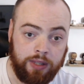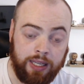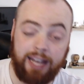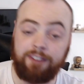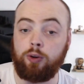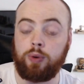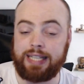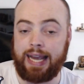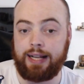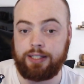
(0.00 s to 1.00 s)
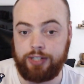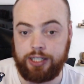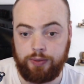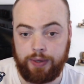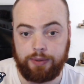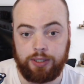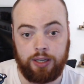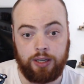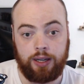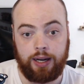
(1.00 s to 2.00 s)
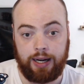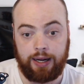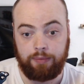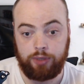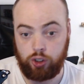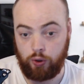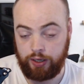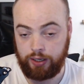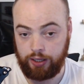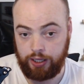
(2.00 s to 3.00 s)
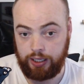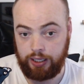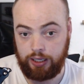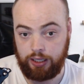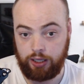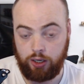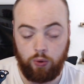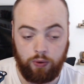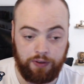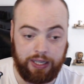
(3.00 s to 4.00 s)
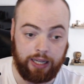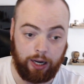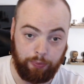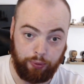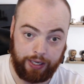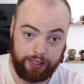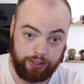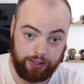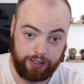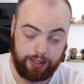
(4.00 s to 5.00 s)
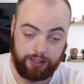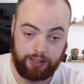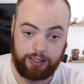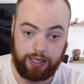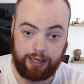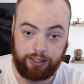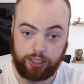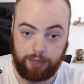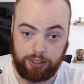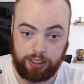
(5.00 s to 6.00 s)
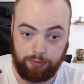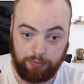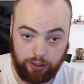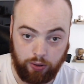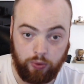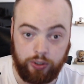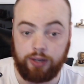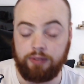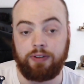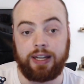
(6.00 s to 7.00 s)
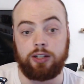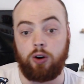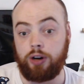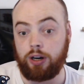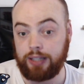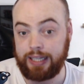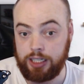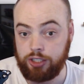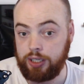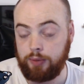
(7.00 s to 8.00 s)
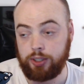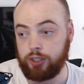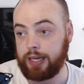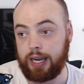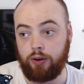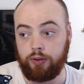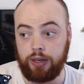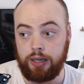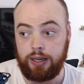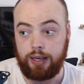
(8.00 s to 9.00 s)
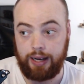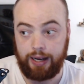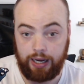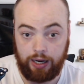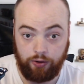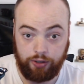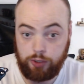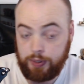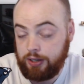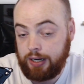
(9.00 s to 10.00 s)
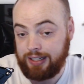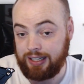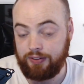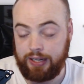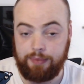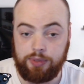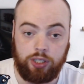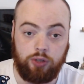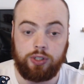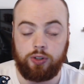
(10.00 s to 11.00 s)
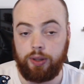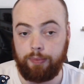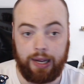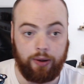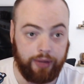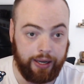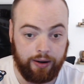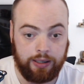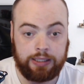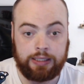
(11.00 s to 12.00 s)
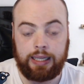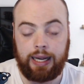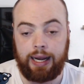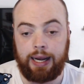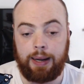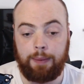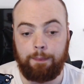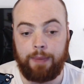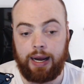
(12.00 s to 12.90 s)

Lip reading: if you want to get entered into it, join the Ko-fi that I'll put into the description down below. You can find it on our link tree, which you can get on the Twitter at DeliveryMCU. It's all in the bio there. And